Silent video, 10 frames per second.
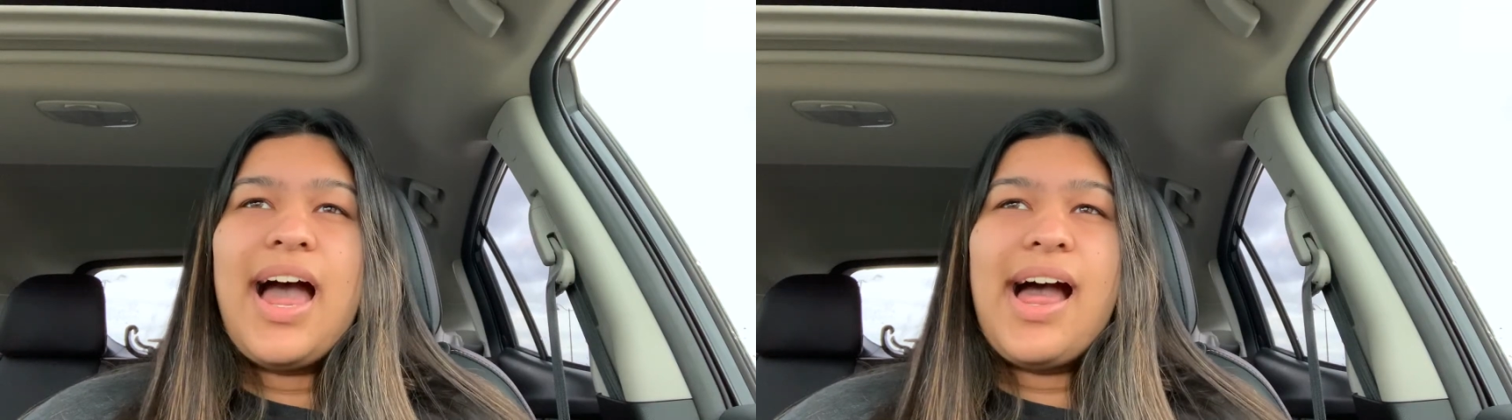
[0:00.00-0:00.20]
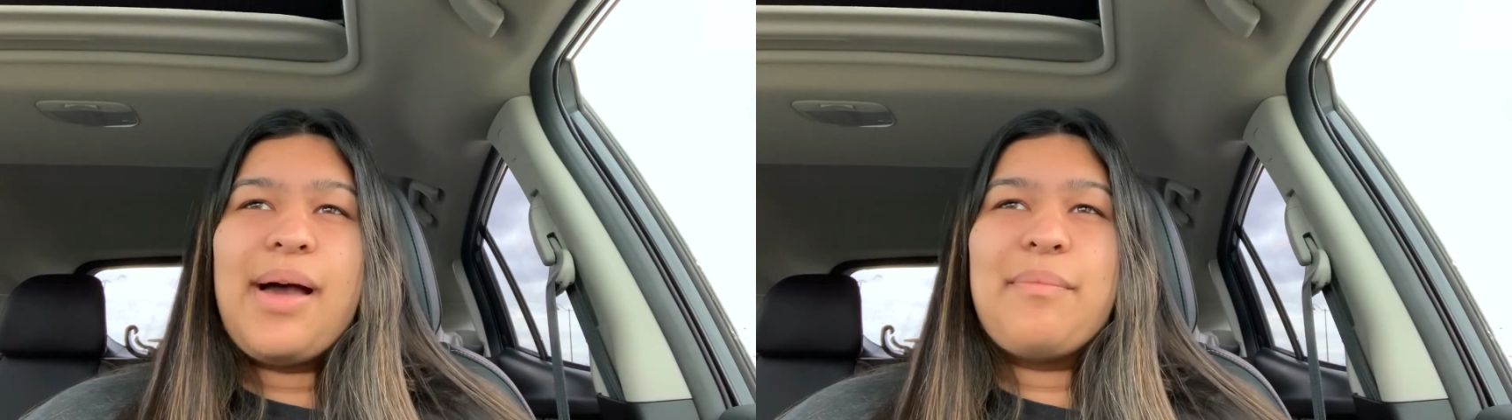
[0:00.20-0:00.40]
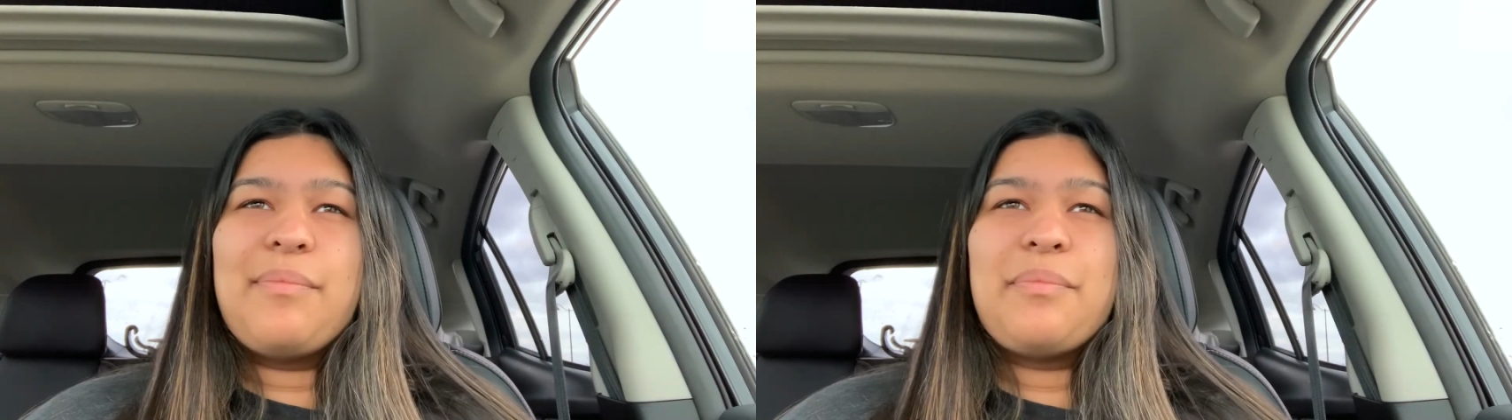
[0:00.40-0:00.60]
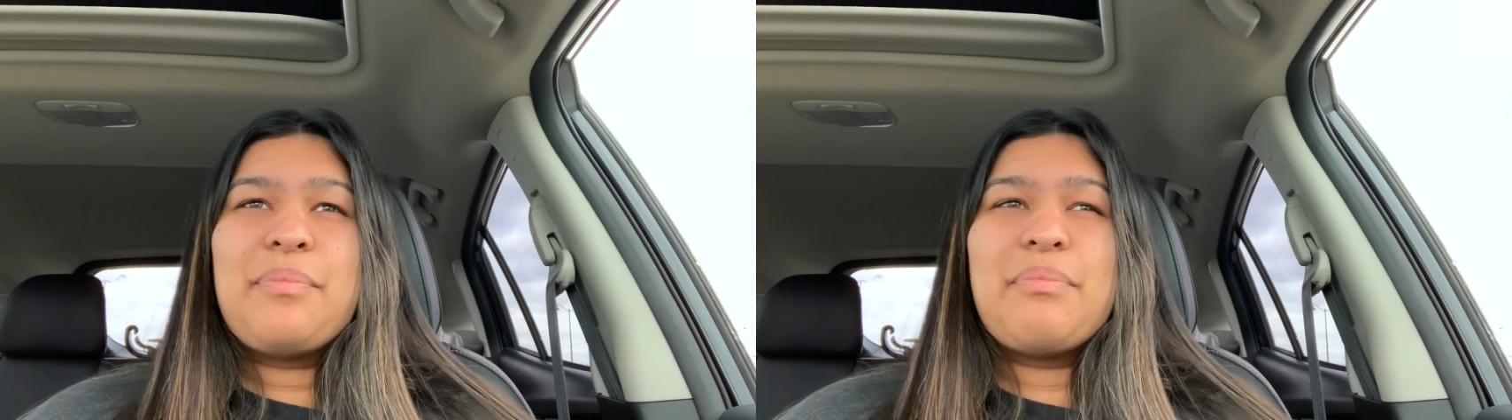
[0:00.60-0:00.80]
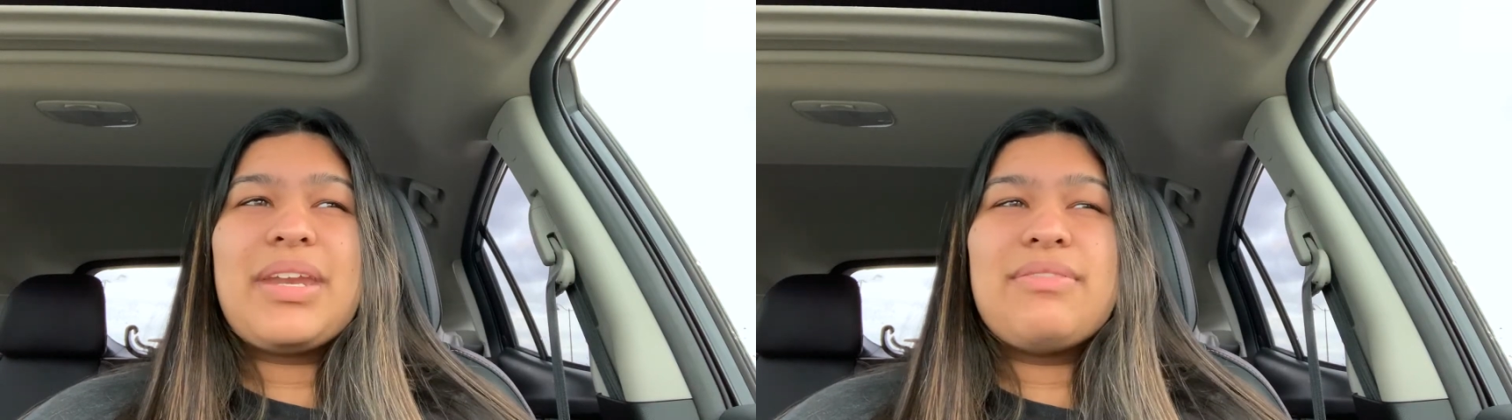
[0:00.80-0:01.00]

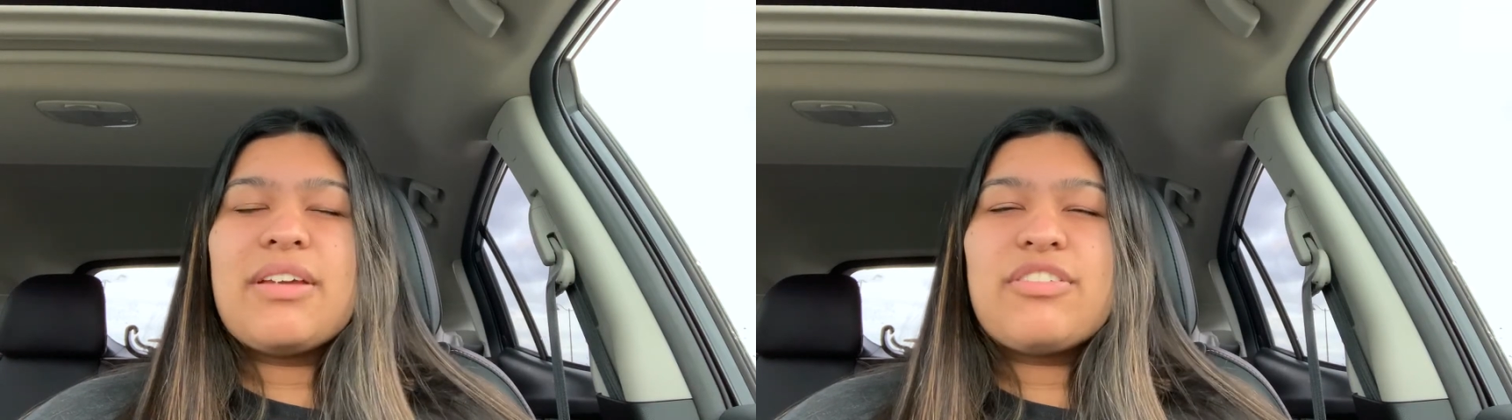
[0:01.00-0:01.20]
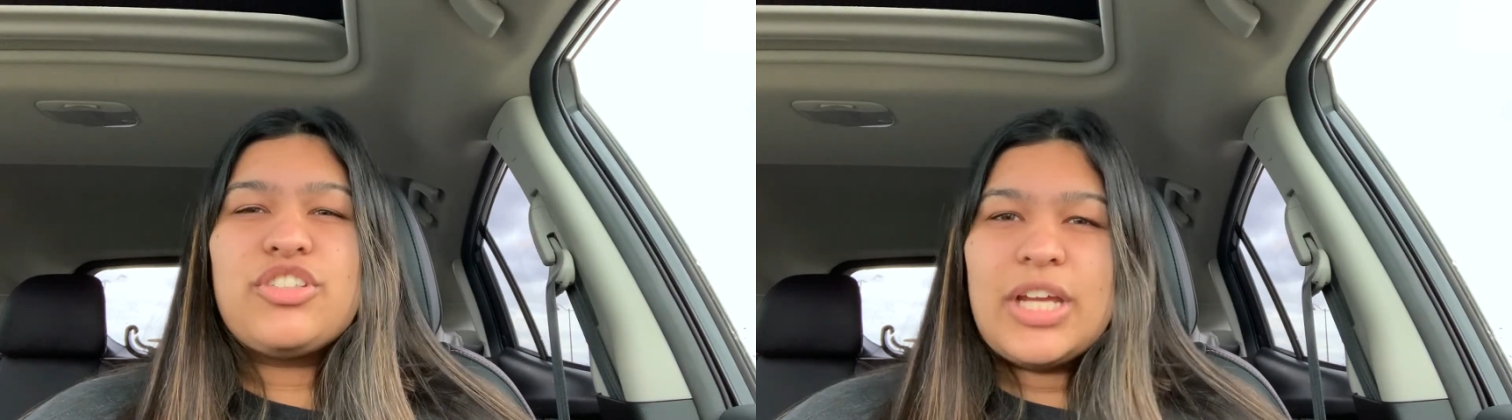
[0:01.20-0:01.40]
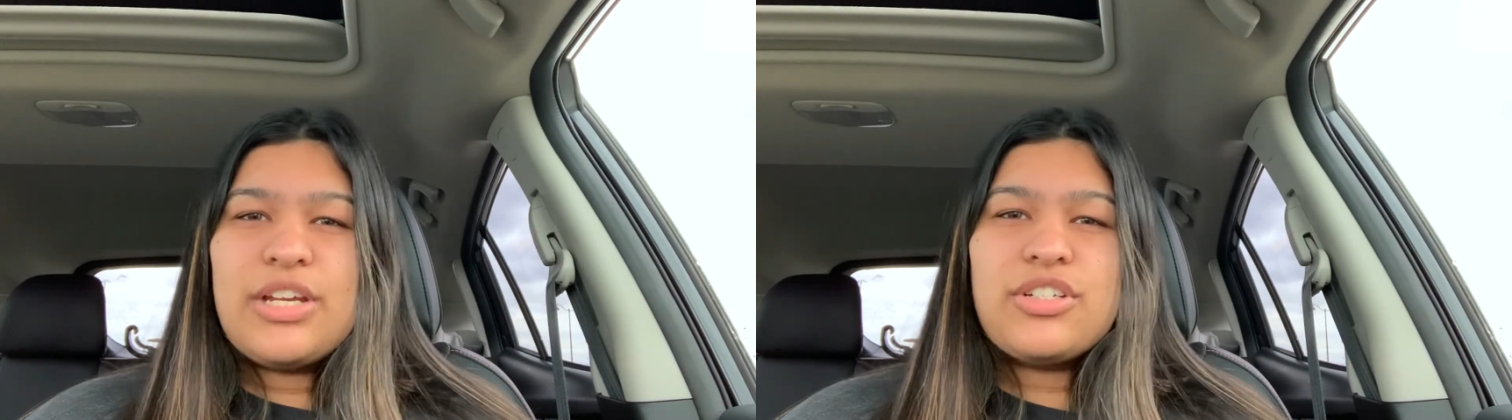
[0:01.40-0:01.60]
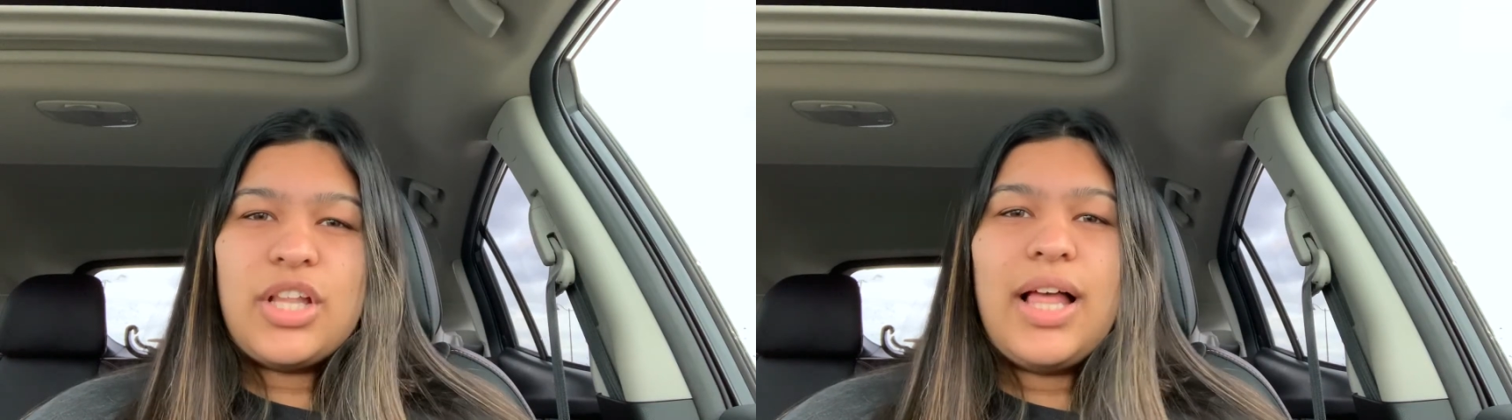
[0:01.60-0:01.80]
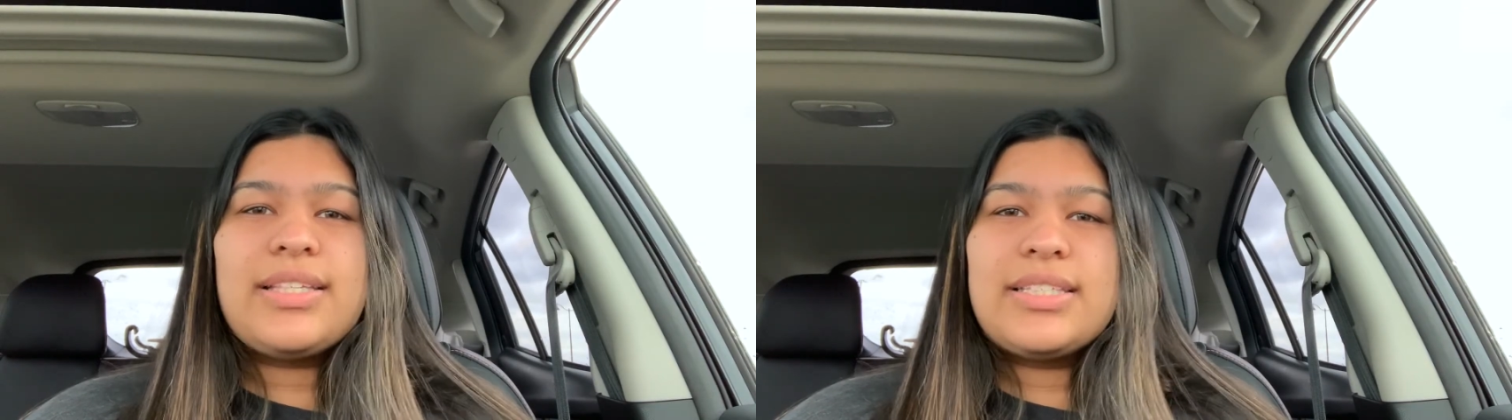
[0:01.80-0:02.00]
but I've definitely changed a
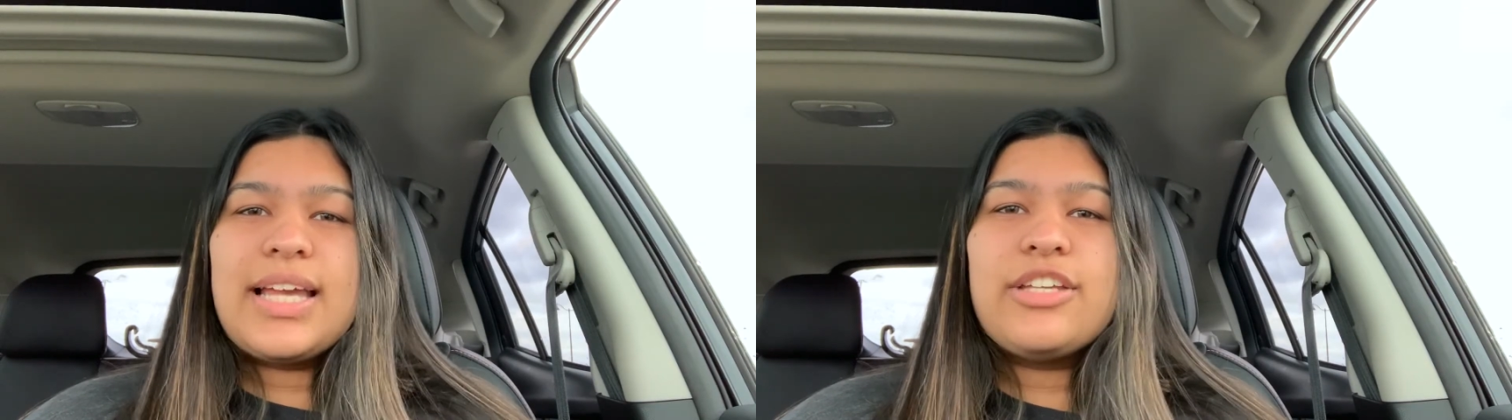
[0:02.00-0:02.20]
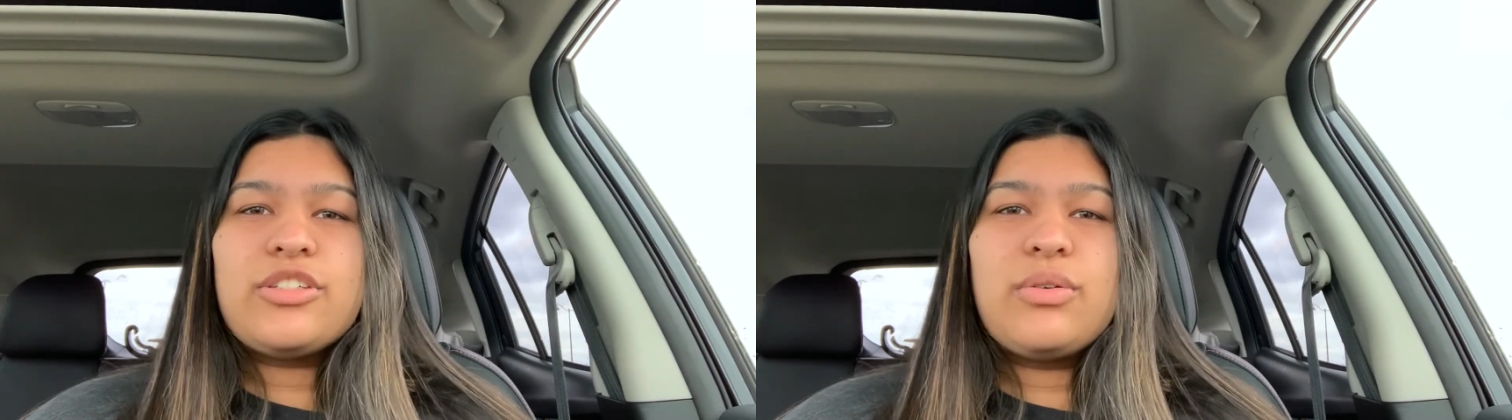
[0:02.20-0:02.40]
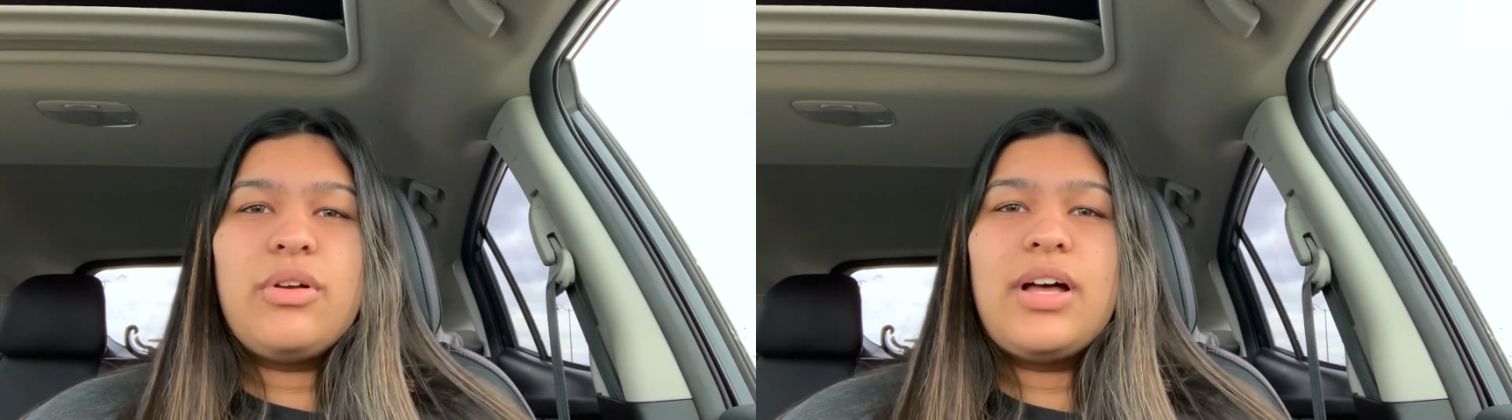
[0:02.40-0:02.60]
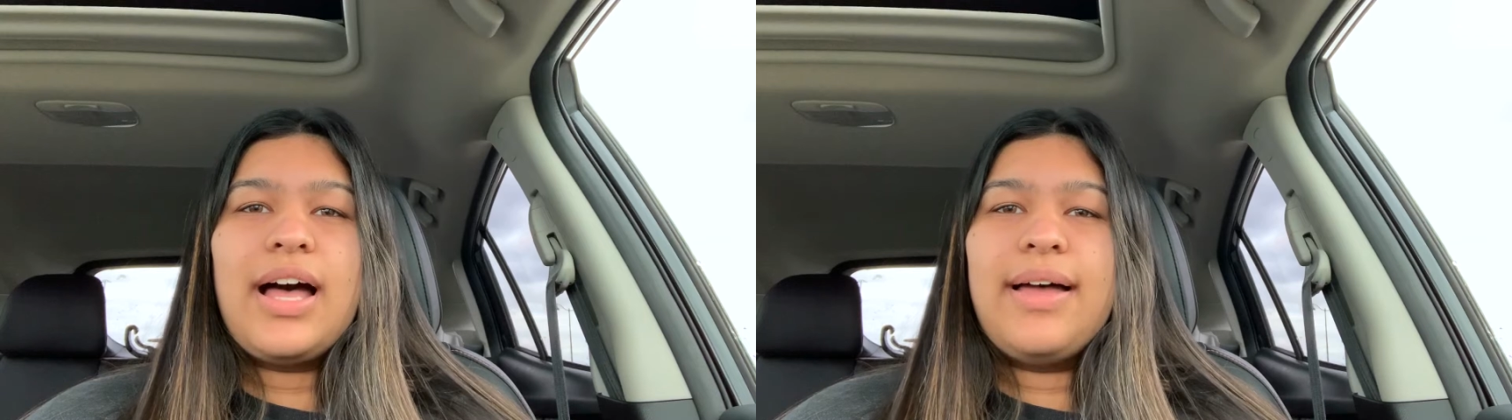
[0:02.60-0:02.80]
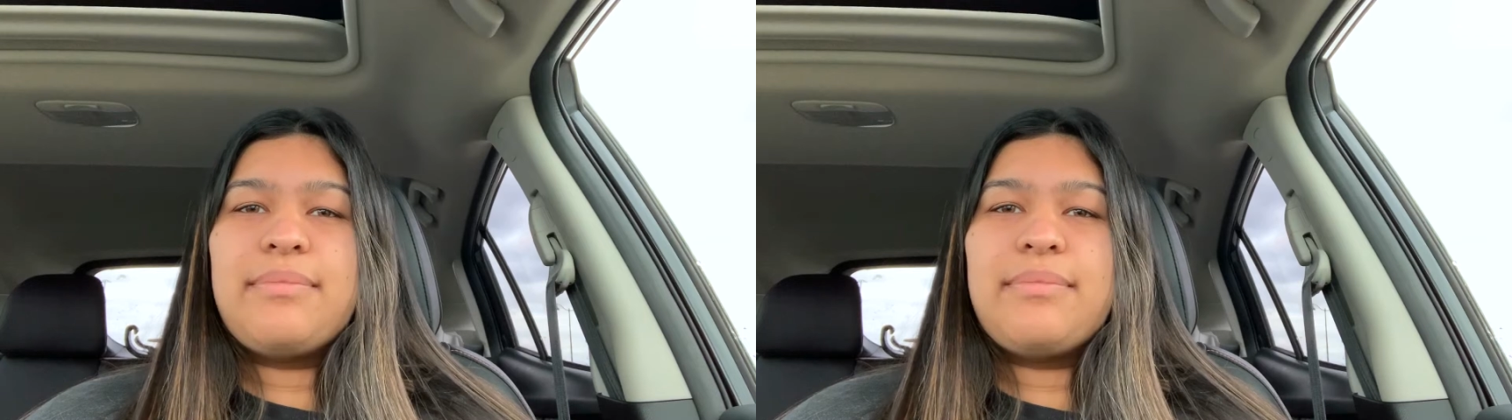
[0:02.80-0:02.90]
lot since high school,